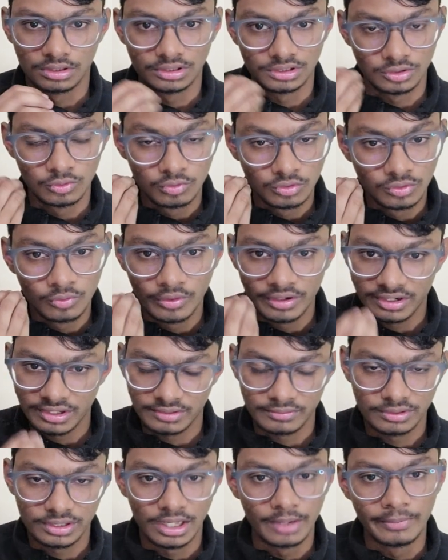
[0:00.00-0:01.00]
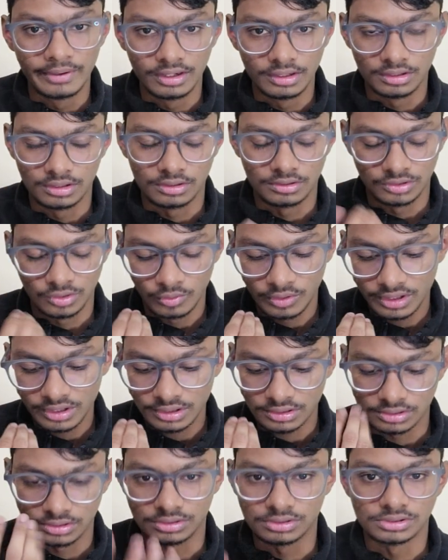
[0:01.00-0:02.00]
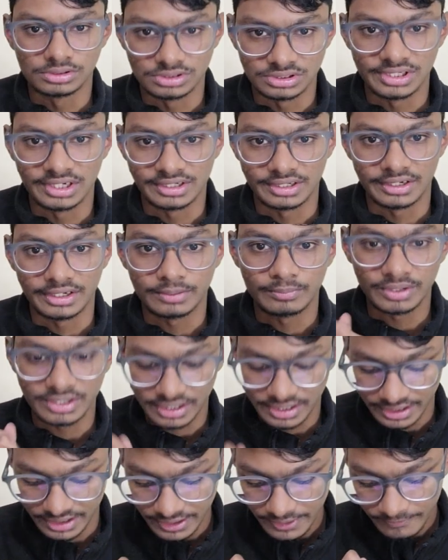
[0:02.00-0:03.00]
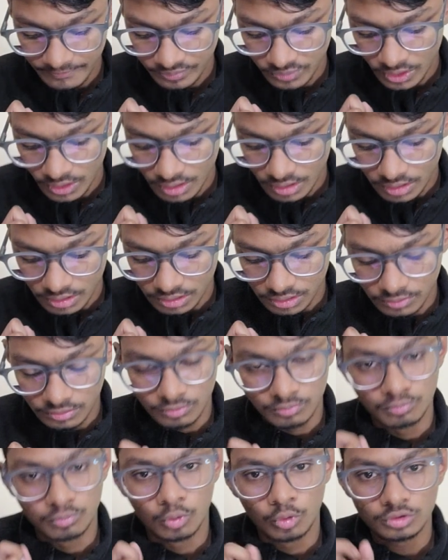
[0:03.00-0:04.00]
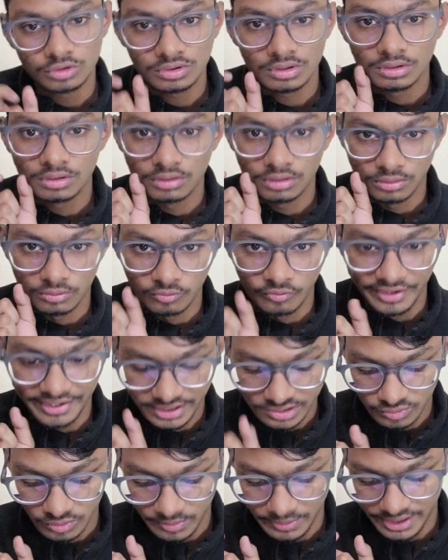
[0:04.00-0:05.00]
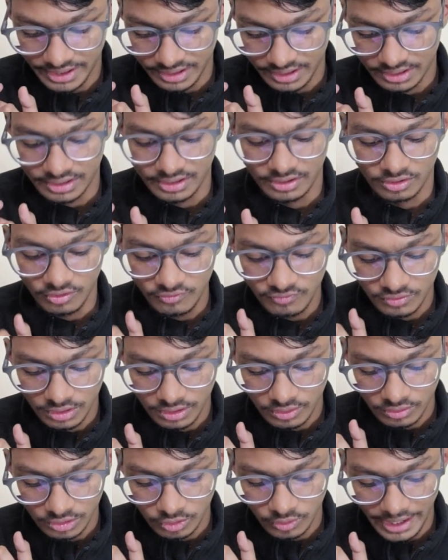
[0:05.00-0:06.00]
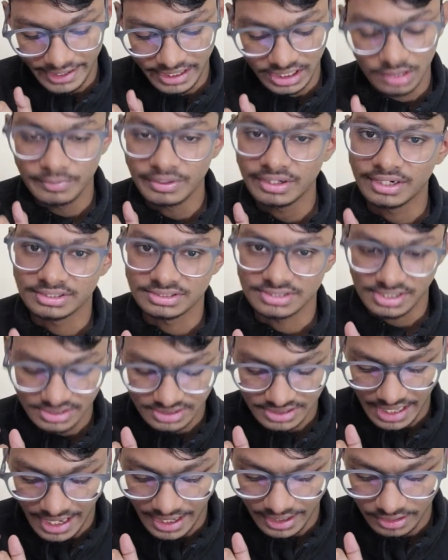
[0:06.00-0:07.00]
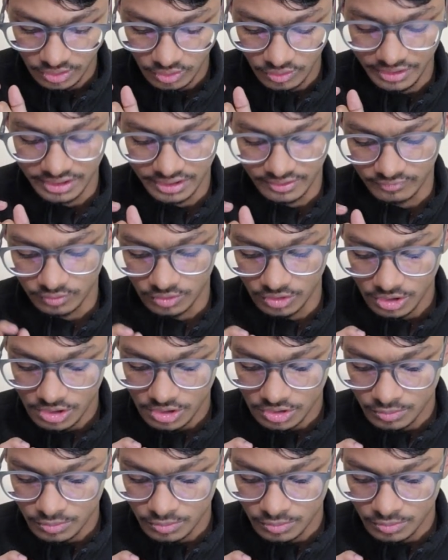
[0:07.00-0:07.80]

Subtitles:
you were selected, right? But here both weightage will be taken care of, your academic results and your interview.